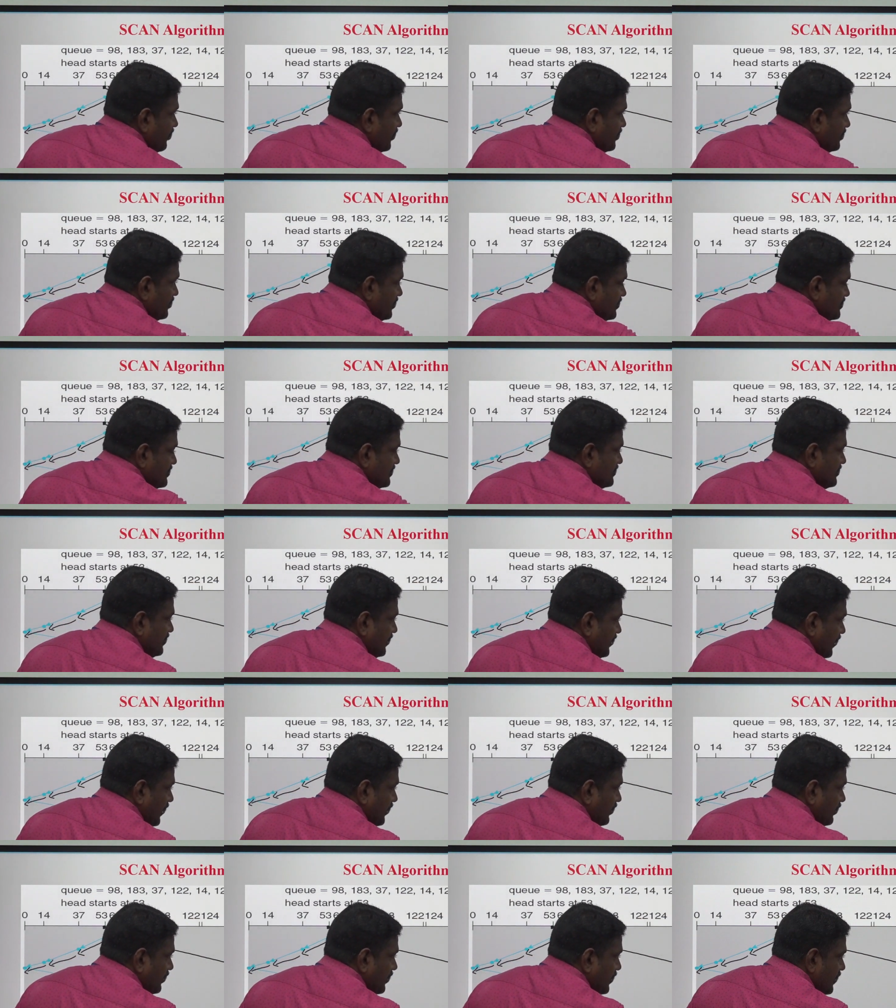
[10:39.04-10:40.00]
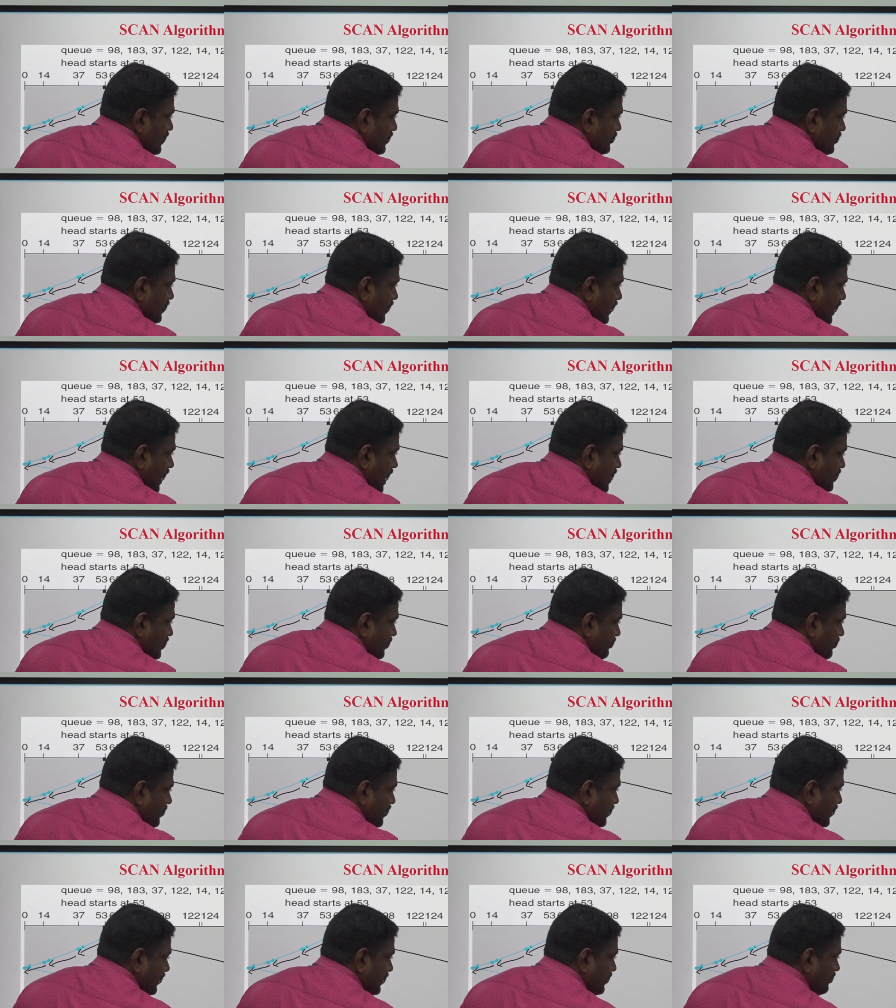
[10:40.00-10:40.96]
this is the end, then
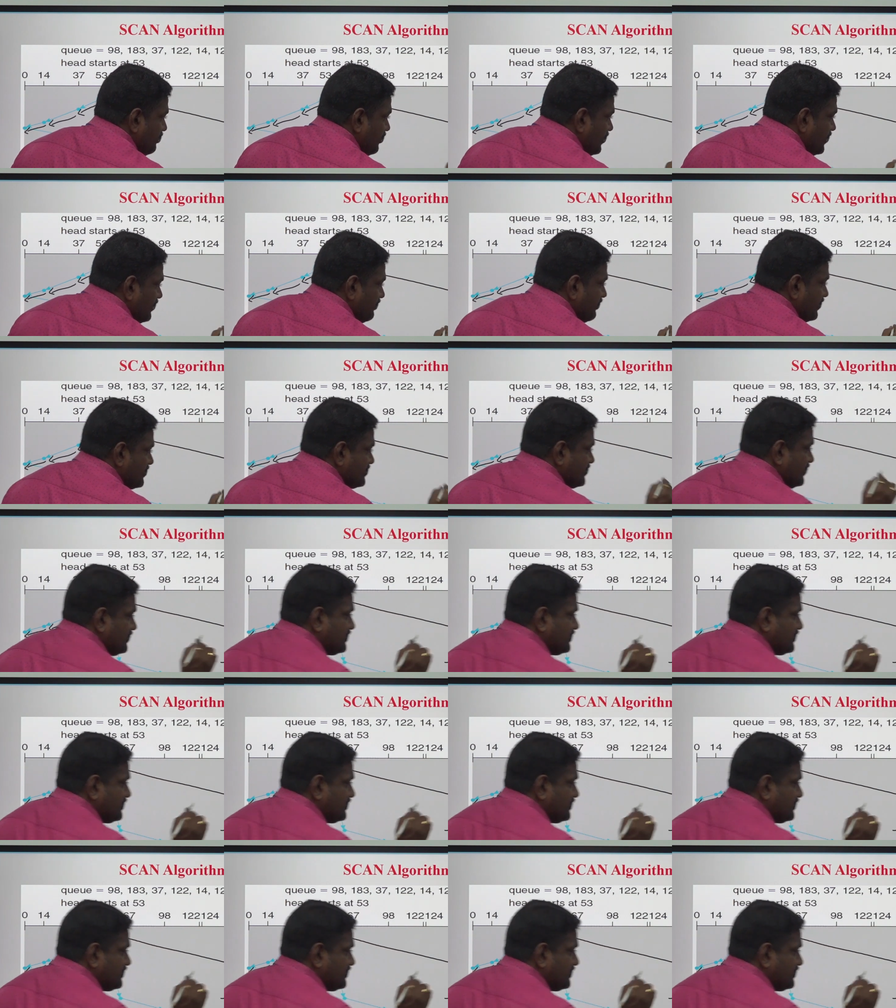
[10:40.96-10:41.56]
automatically it will reverse